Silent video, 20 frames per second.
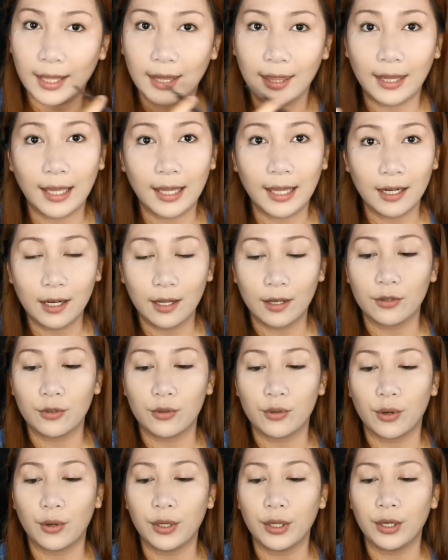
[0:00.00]
And then,
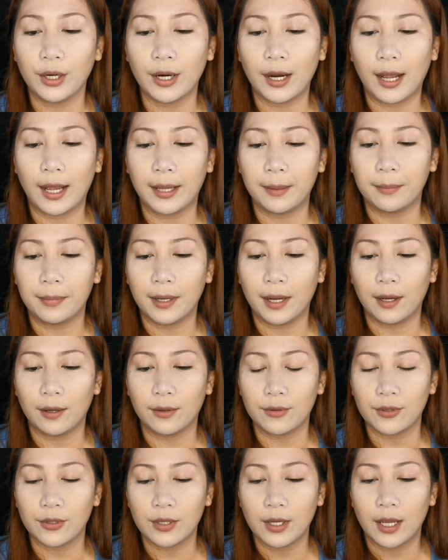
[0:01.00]
draw your
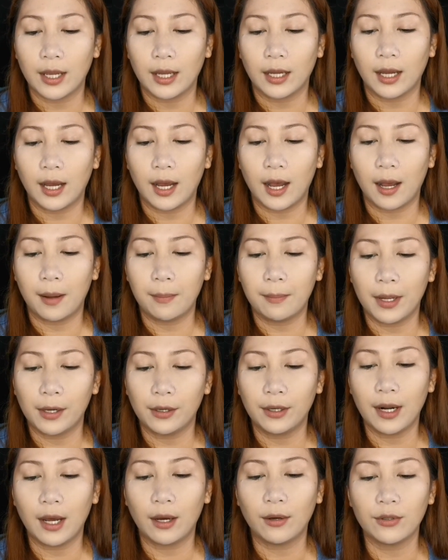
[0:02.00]
eyebrows.
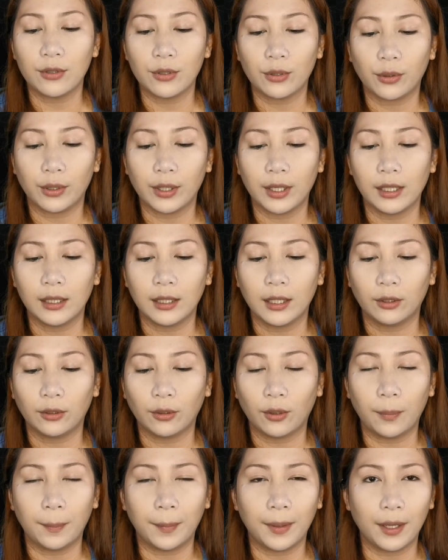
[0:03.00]
Meron na akong tutorial
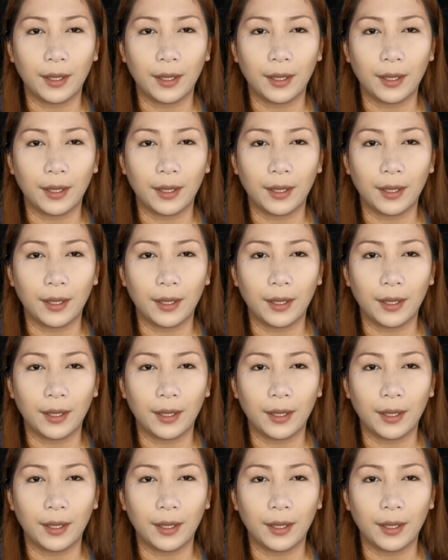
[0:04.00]
nito,